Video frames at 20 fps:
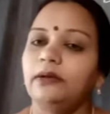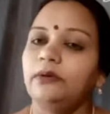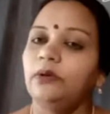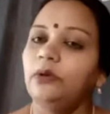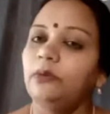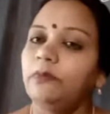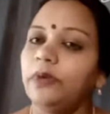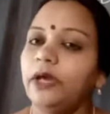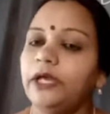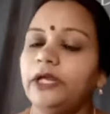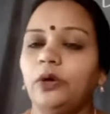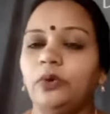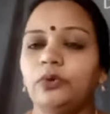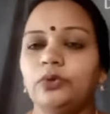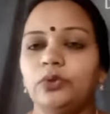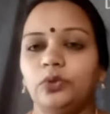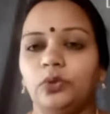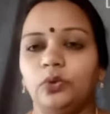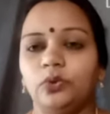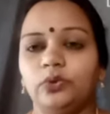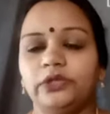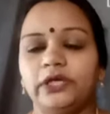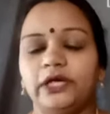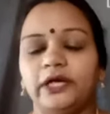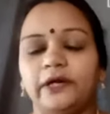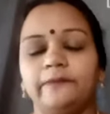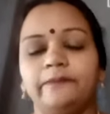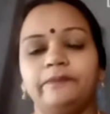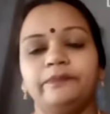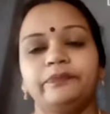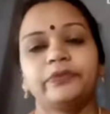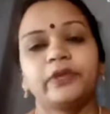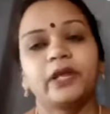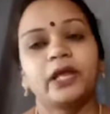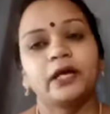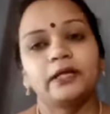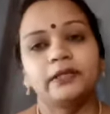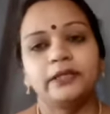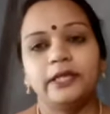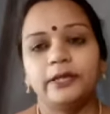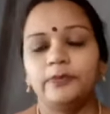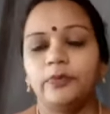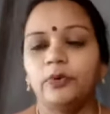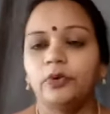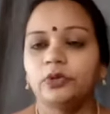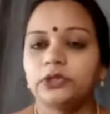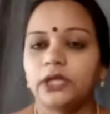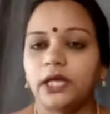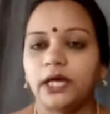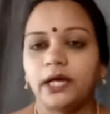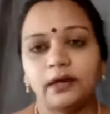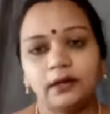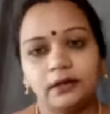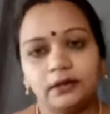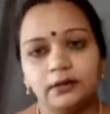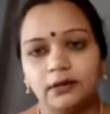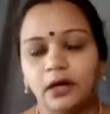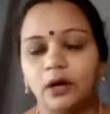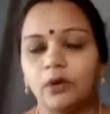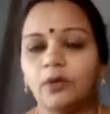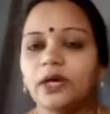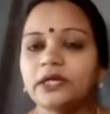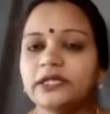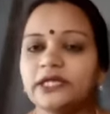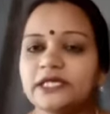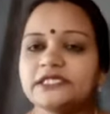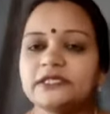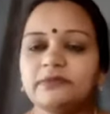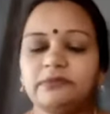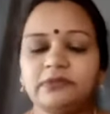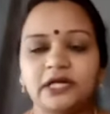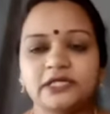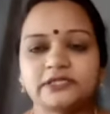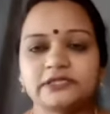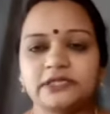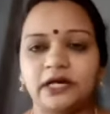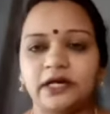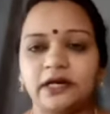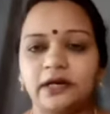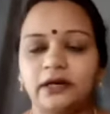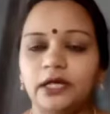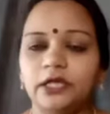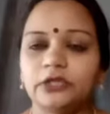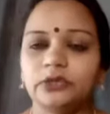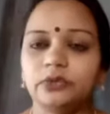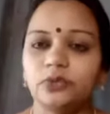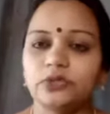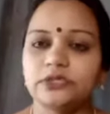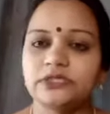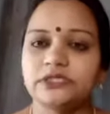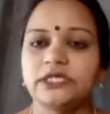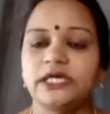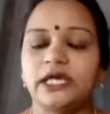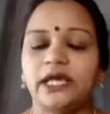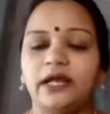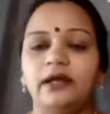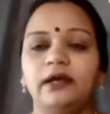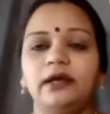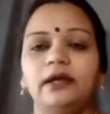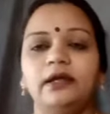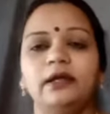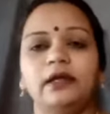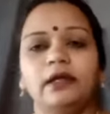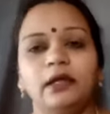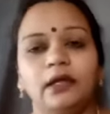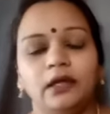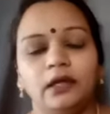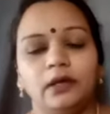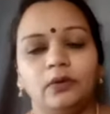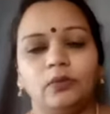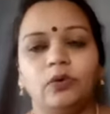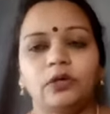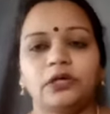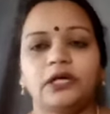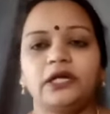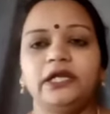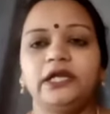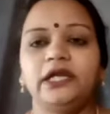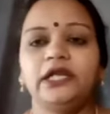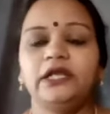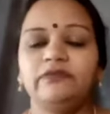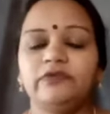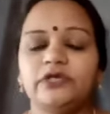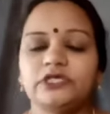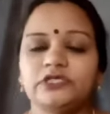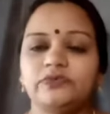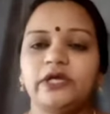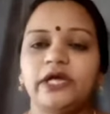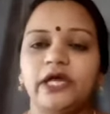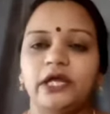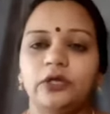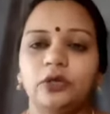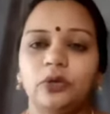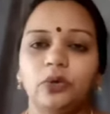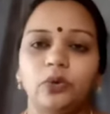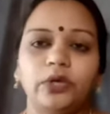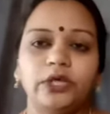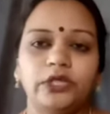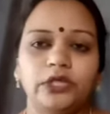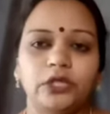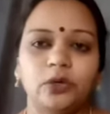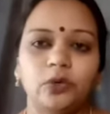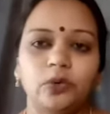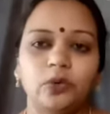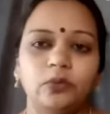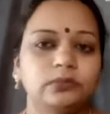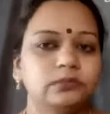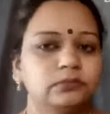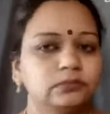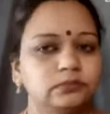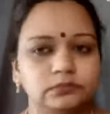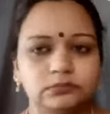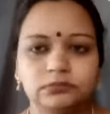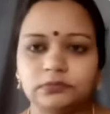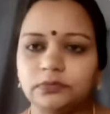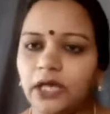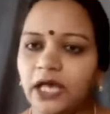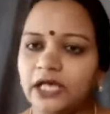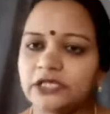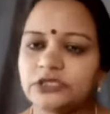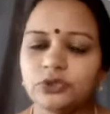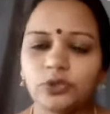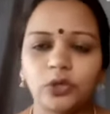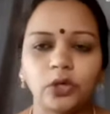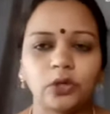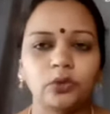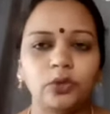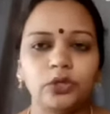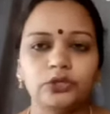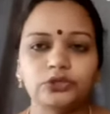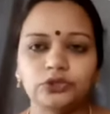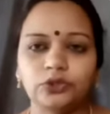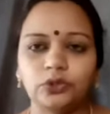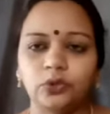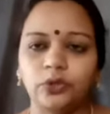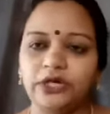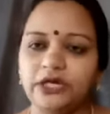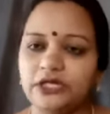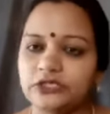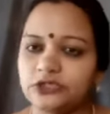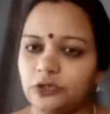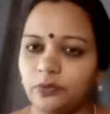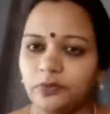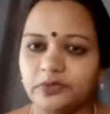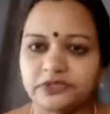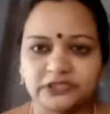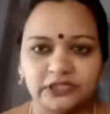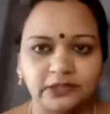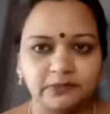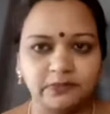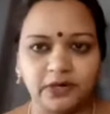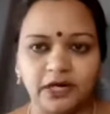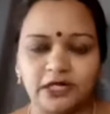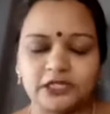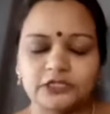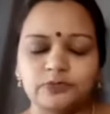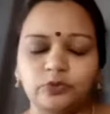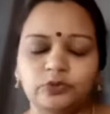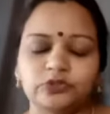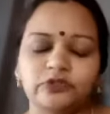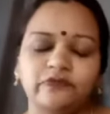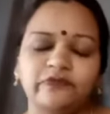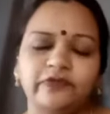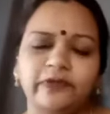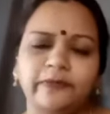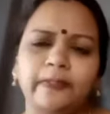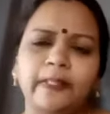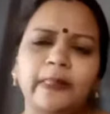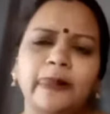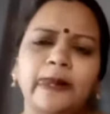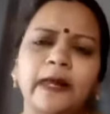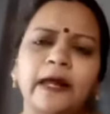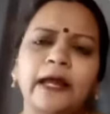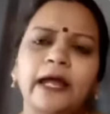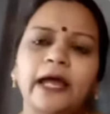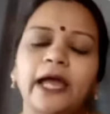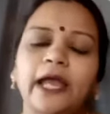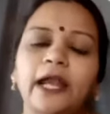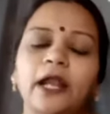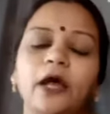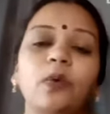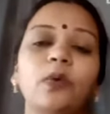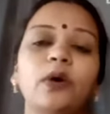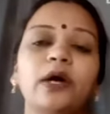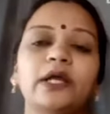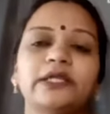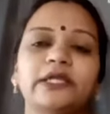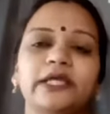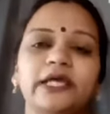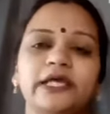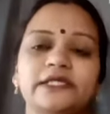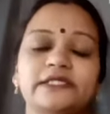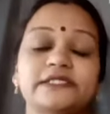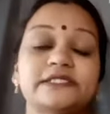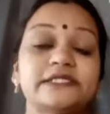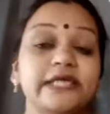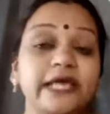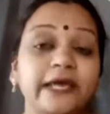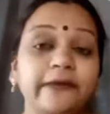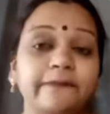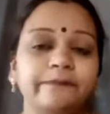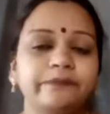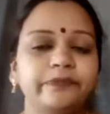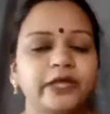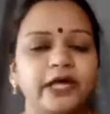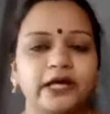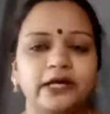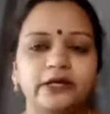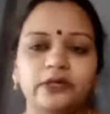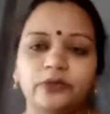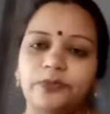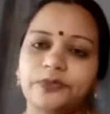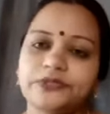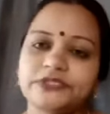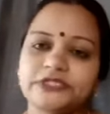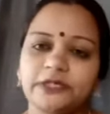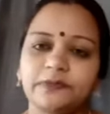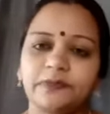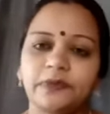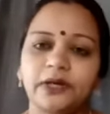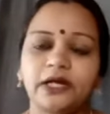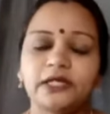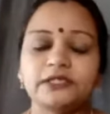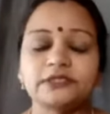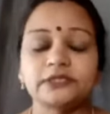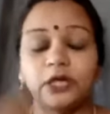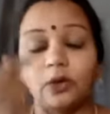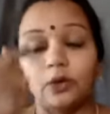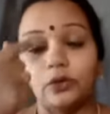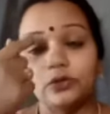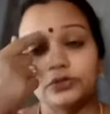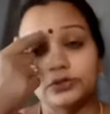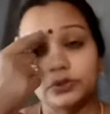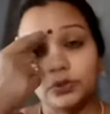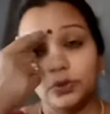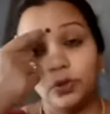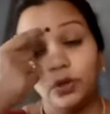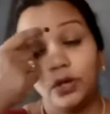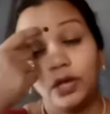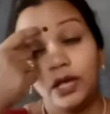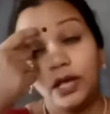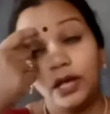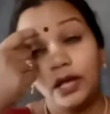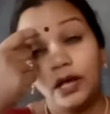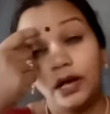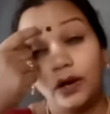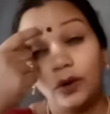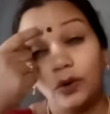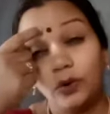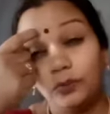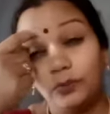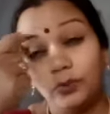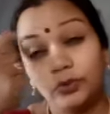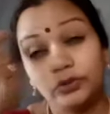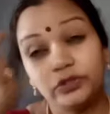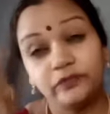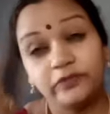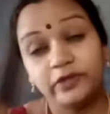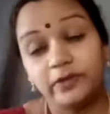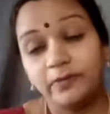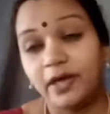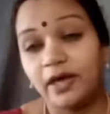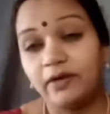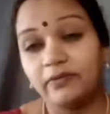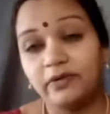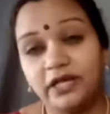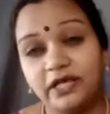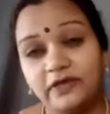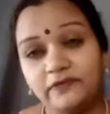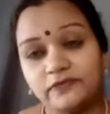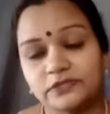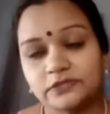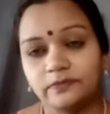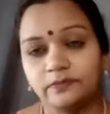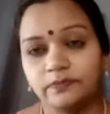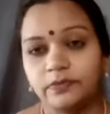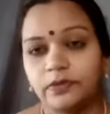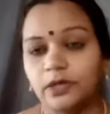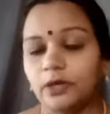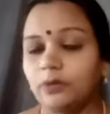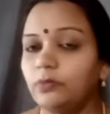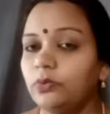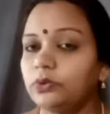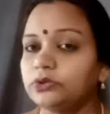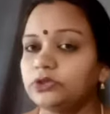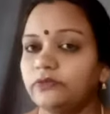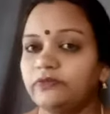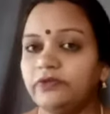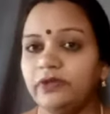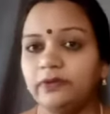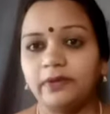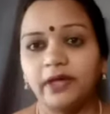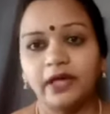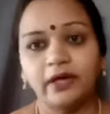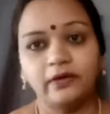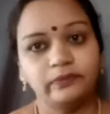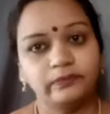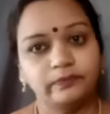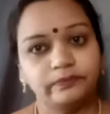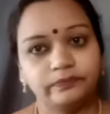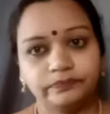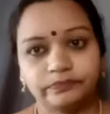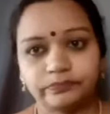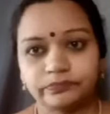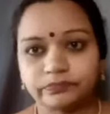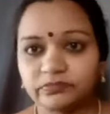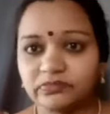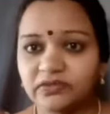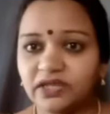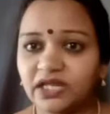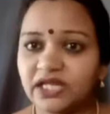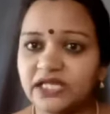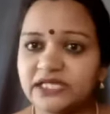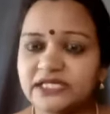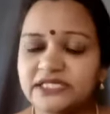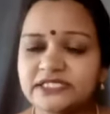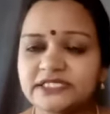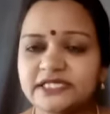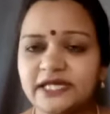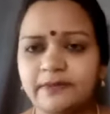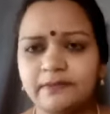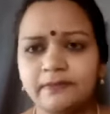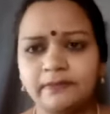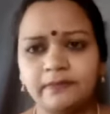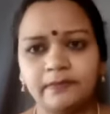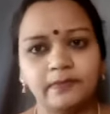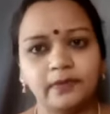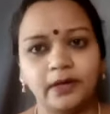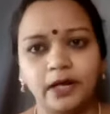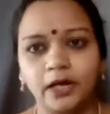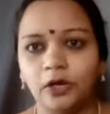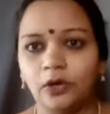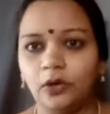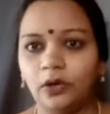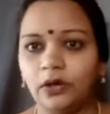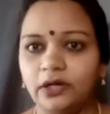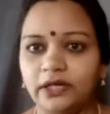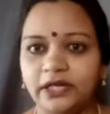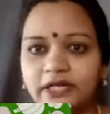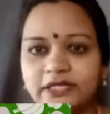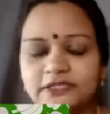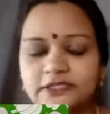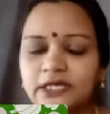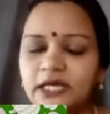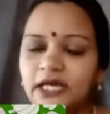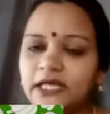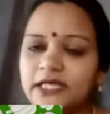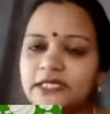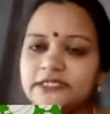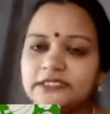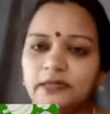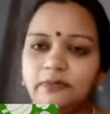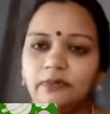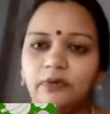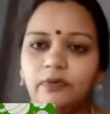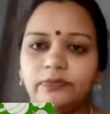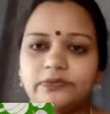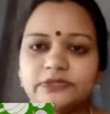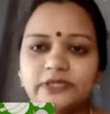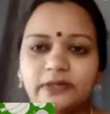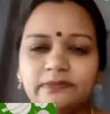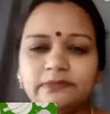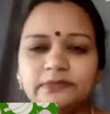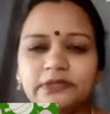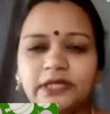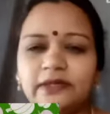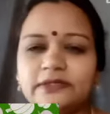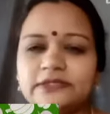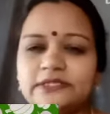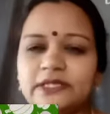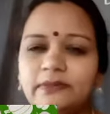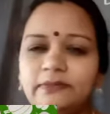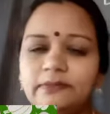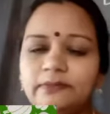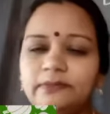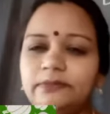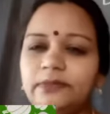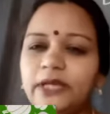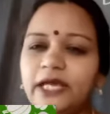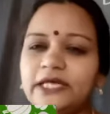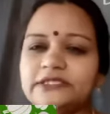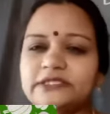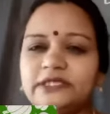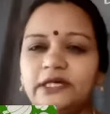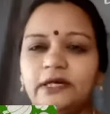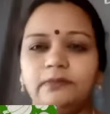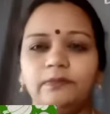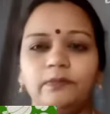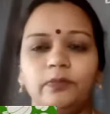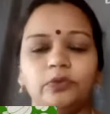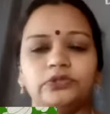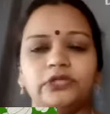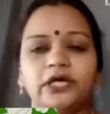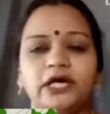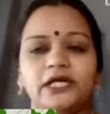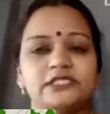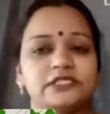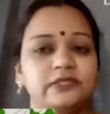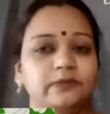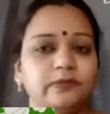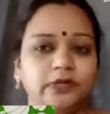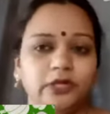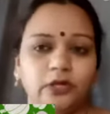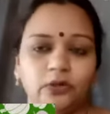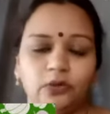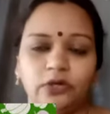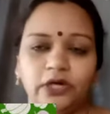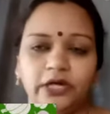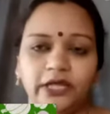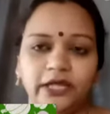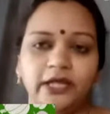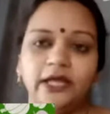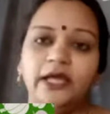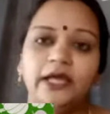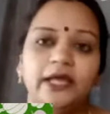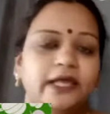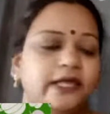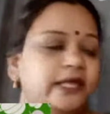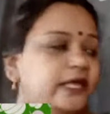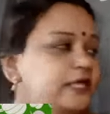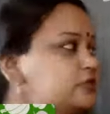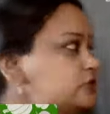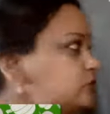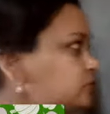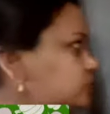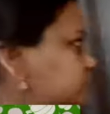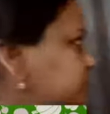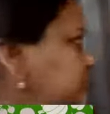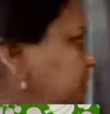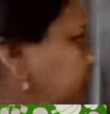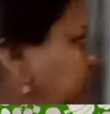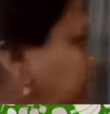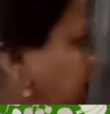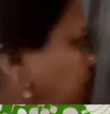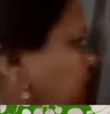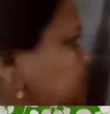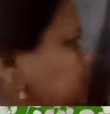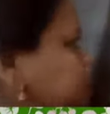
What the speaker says: By now you know that they both are, how are they similar, children? A tulsi and water lily which we can grow in the home. As you are going to grow, it is domestic plants, both of them. And how are they same? They are domestic plants, and also both of them have leaves, both of them have stem and all. Yes, some extent both are similar only. Yes, no, children.